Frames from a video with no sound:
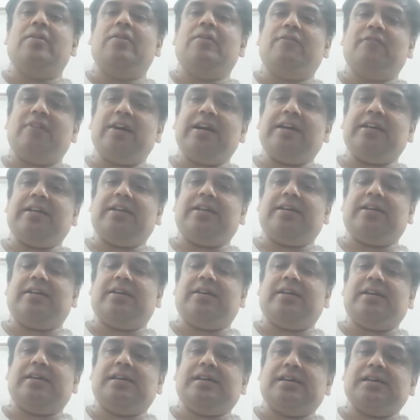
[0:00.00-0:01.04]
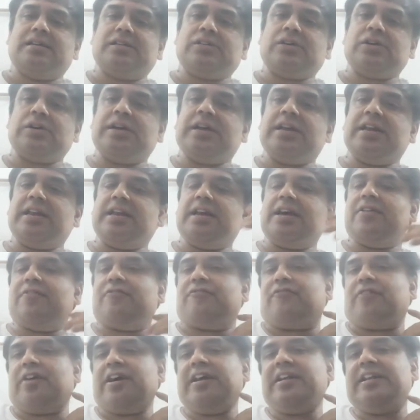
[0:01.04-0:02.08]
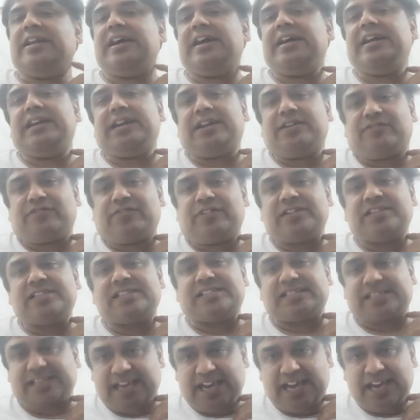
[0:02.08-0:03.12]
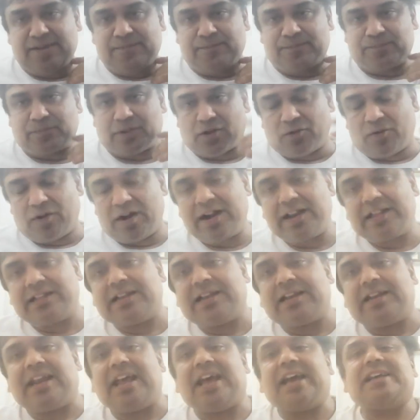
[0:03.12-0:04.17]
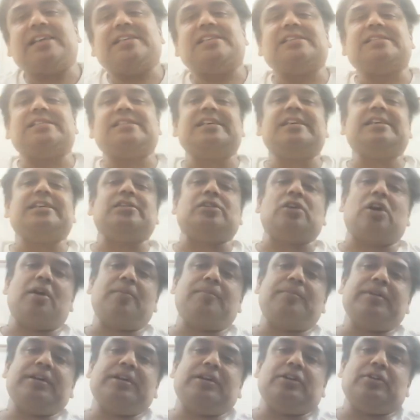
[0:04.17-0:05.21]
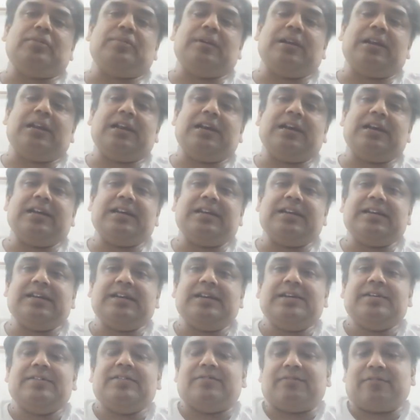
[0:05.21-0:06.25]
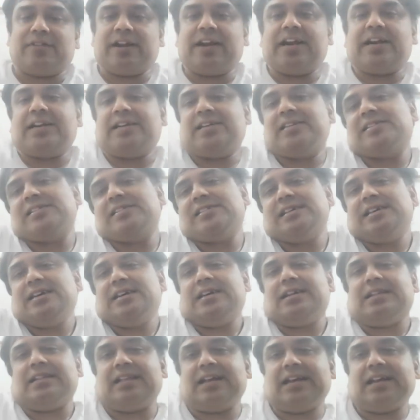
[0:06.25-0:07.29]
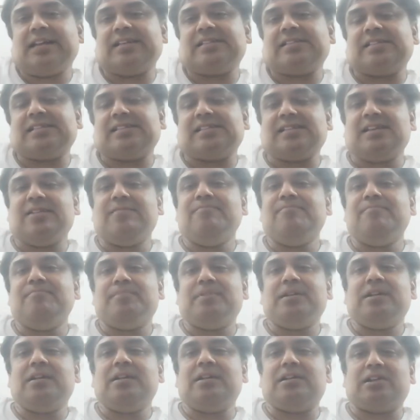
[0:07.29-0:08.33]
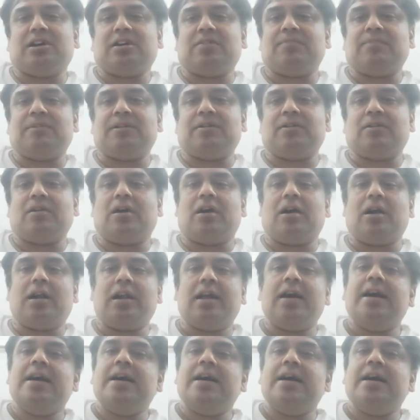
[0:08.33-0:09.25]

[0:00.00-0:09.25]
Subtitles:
Fine. So, in a finite difference scheme, what is the next topic to be learned? Friends, there is a simple topic called